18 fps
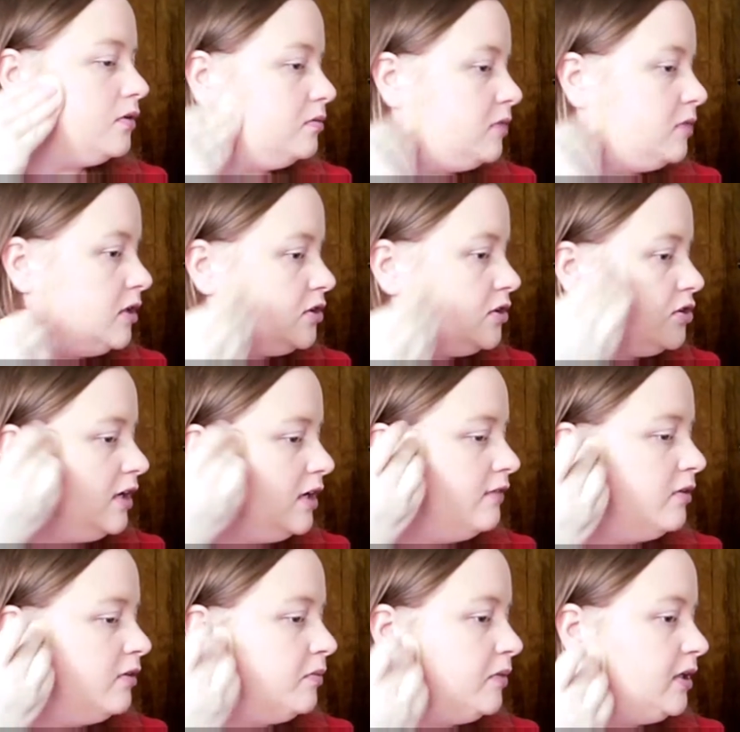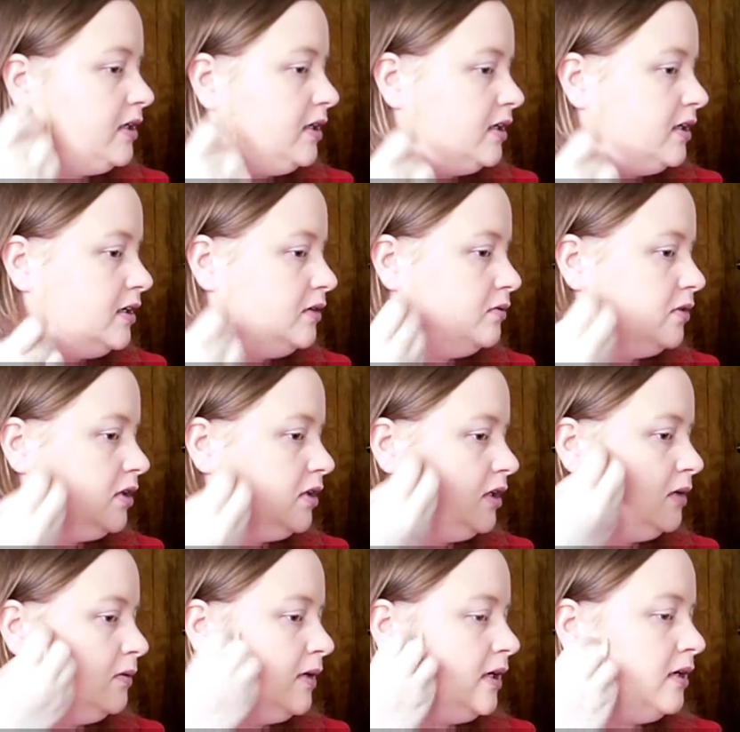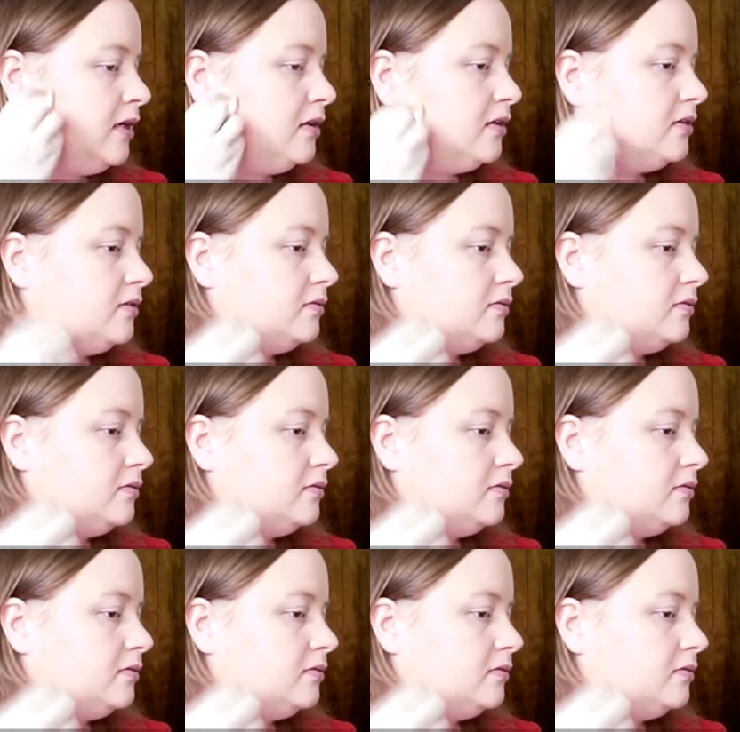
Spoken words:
Make sure I have it blended in really well